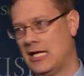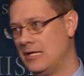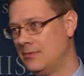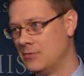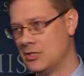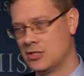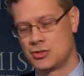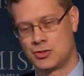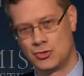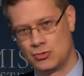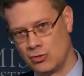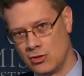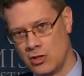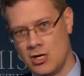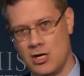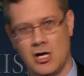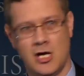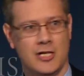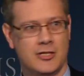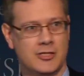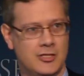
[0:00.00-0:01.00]
name gets
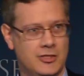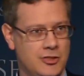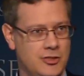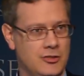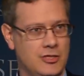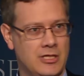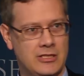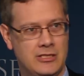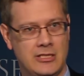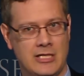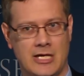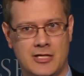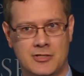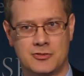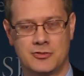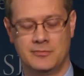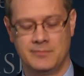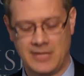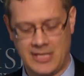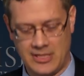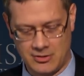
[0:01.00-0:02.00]
drawn, then you get the
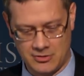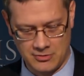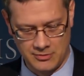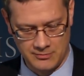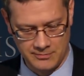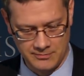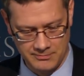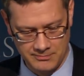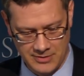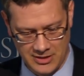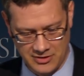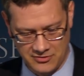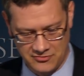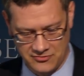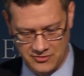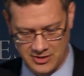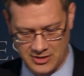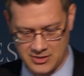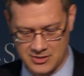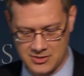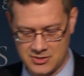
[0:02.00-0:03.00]
extra medical
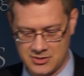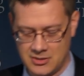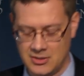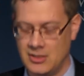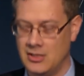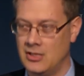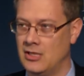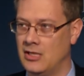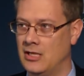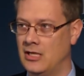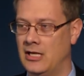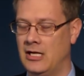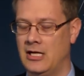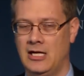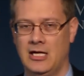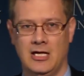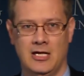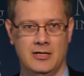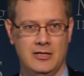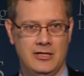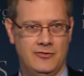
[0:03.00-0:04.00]
benefits.
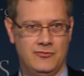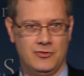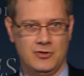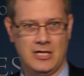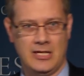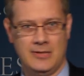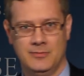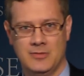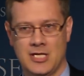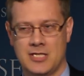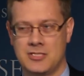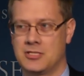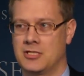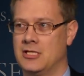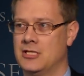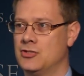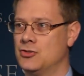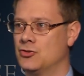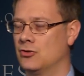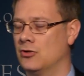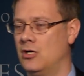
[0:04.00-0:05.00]
Uh, if your name
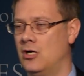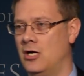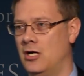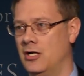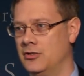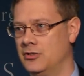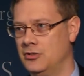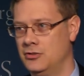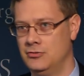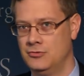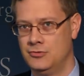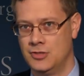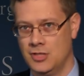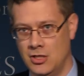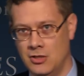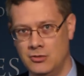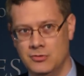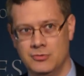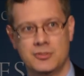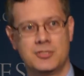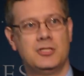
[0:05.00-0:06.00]
doesn't get drawn, you
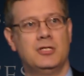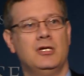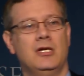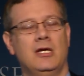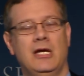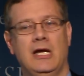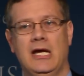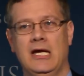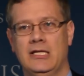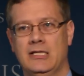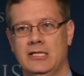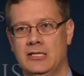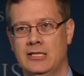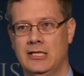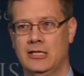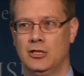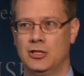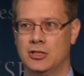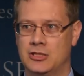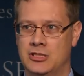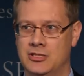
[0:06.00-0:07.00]
don't. And then
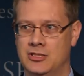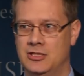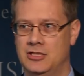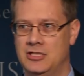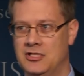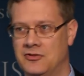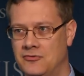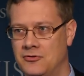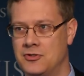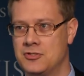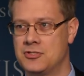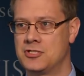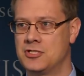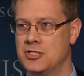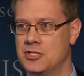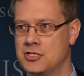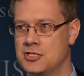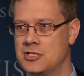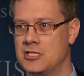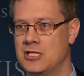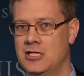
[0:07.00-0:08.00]
they looked at the
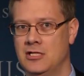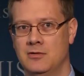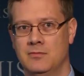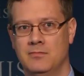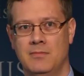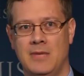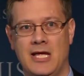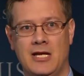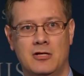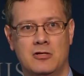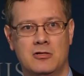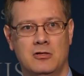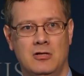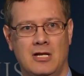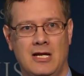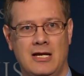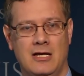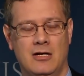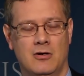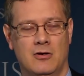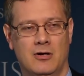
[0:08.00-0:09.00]
differences in
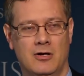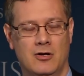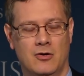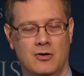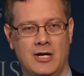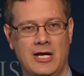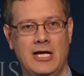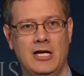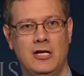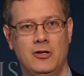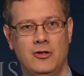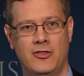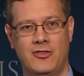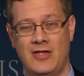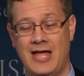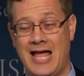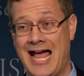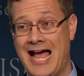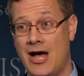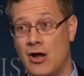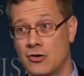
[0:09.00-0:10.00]
medical or, or
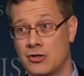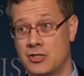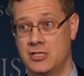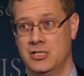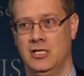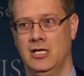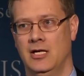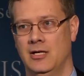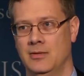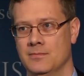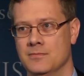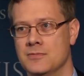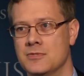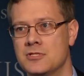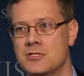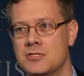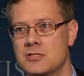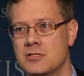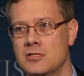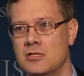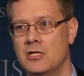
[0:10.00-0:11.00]
health
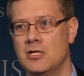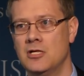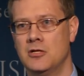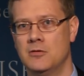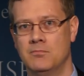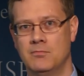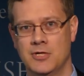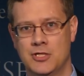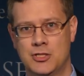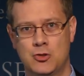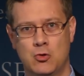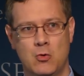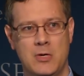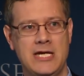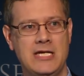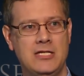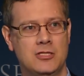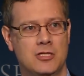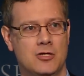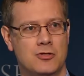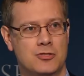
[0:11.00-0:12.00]
outcomes
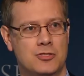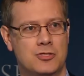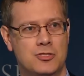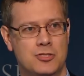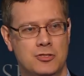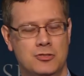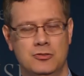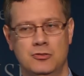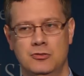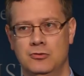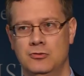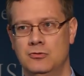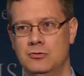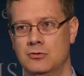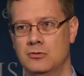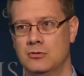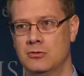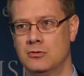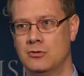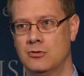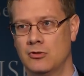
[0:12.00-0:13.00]
between those two
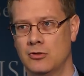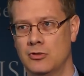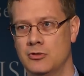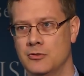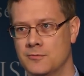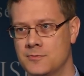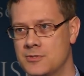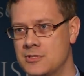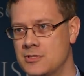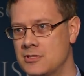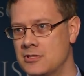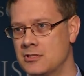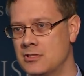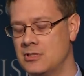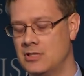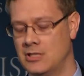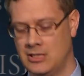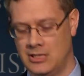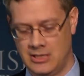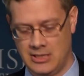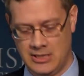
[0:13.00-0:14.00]
groups.
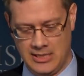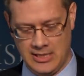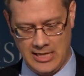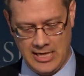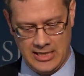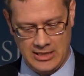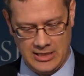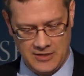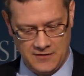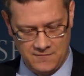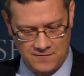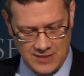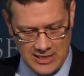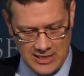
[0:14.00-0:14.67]
And they